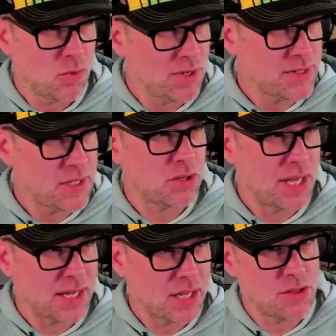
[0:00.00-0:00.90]
What does it look
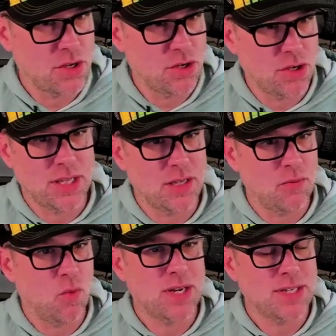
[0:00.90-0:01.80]
like under the hood? And
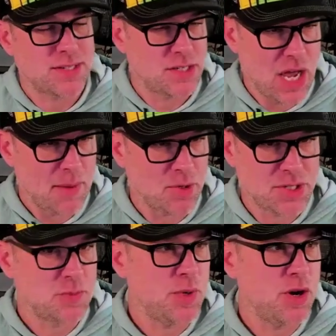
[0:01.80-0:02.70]
then what is the
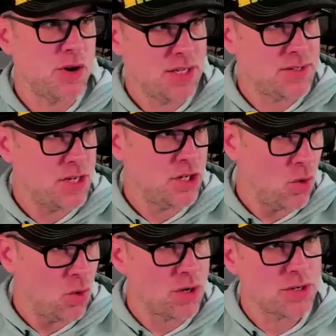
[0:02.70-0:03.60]
shopper's experience and
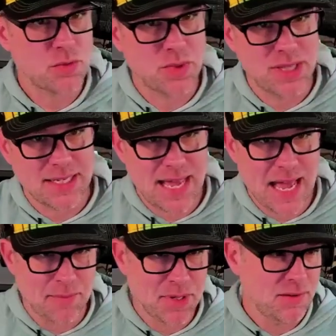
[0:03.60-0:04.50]
yours when this
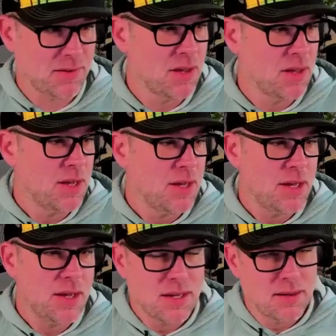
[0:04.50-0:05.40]
happens?
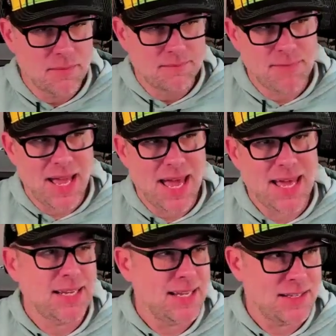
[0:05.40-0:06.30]

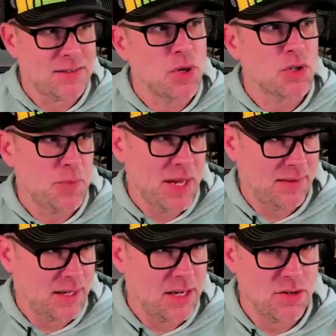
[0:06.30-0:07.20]
At its most
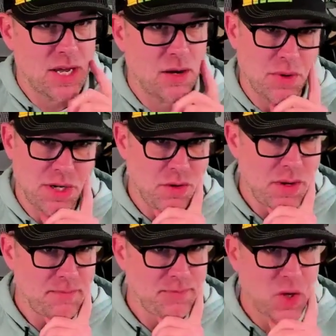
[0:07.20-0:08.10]
basic, here's how we do
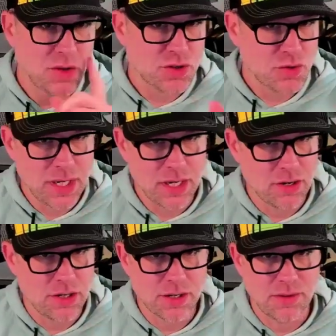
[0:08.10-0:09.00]
it. On the screen
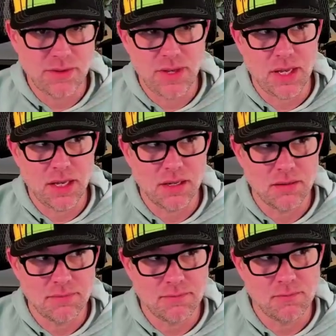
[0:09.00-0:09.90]
here, you can see
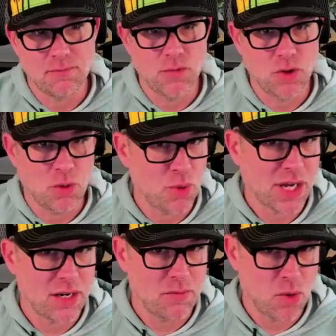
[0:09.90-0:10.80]
your
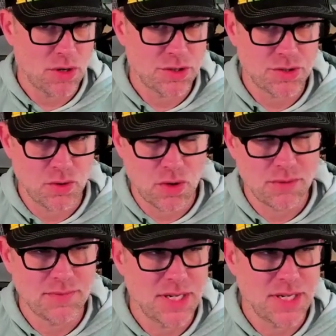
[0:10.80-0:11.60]
brick and mortar store.